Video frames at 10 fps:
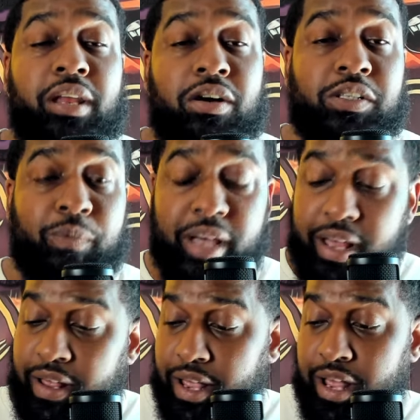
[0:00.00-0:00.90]
Hurts,
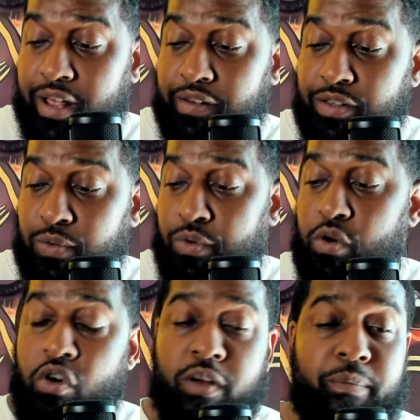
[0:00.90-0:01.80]
man. The
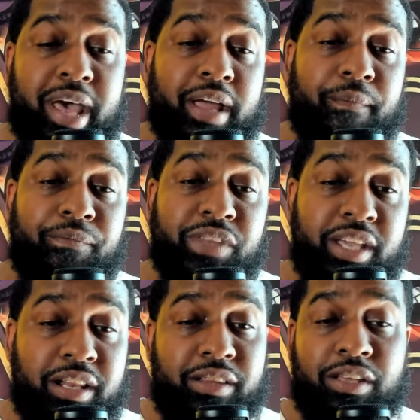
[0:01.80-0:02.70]
quarterback
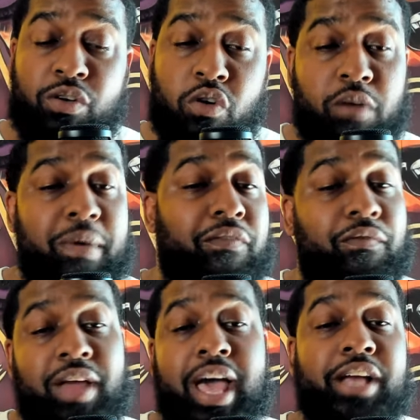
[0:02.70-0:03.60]
from
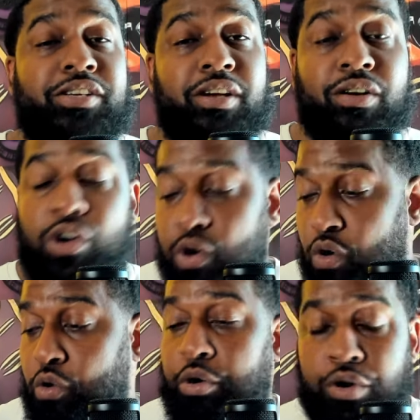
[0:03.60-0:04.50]
last year,
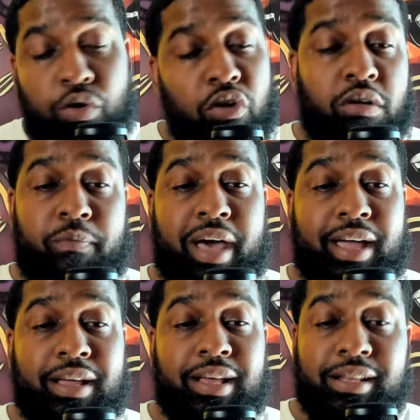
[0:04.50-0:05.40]
or the quarterback
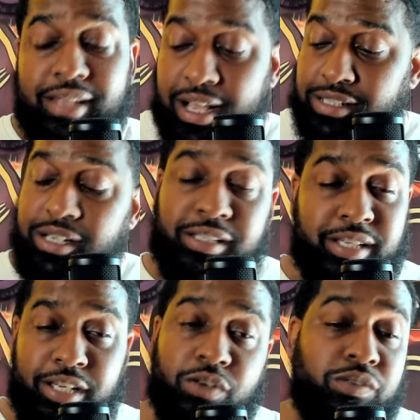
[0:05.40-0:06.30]
that took the
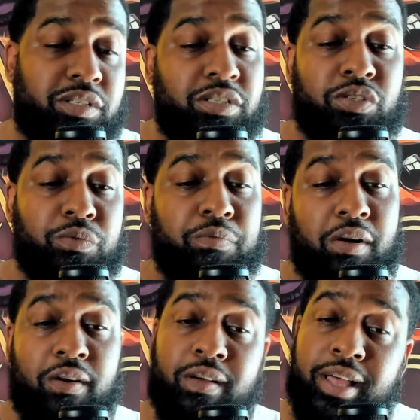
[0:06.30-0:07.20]
Eagles to the Super
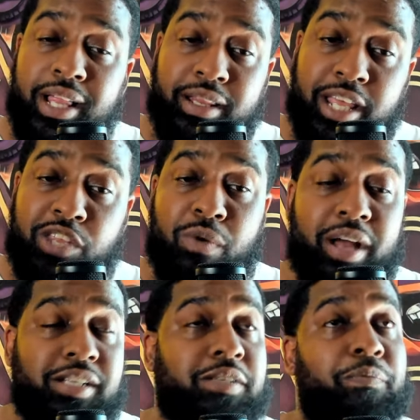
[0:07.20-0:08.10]
Bowl. That's why
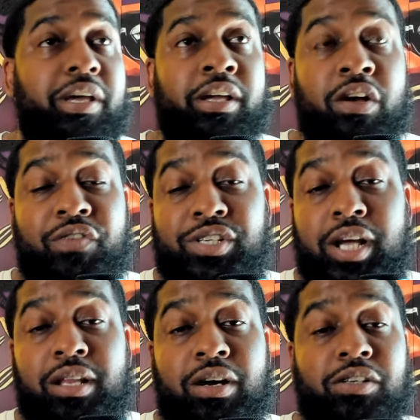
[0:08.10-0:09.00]
this is a big year for
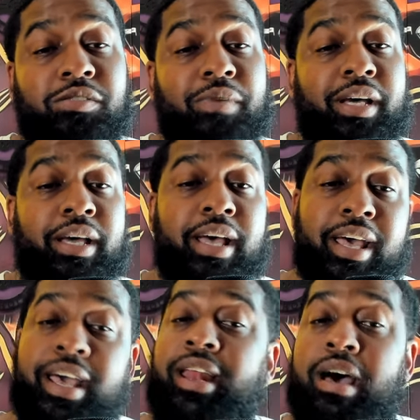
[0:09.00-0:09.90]
Jalen Hurts, man.
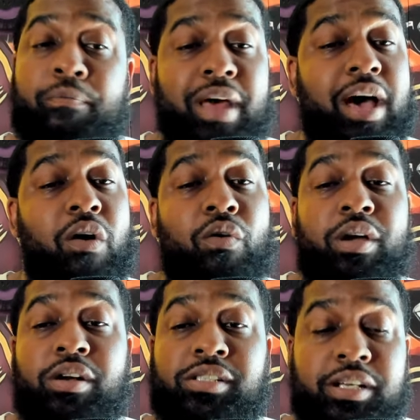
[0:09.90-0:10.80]
And I'm not on
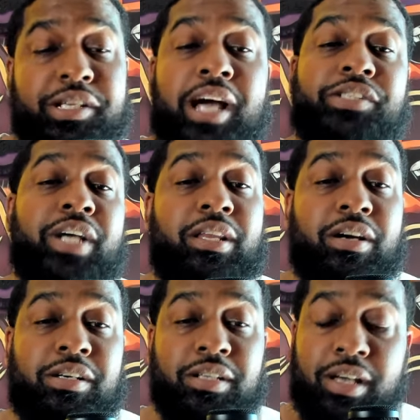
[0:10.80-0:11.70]
here to knock Jalen
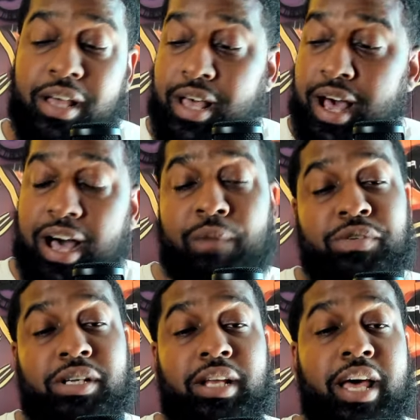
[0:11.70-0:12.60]
Hurts. I'm
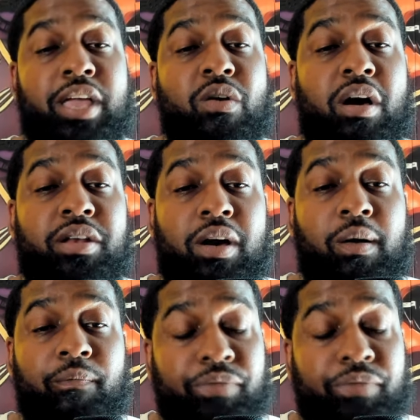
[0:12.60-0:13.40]
just letting y'all know.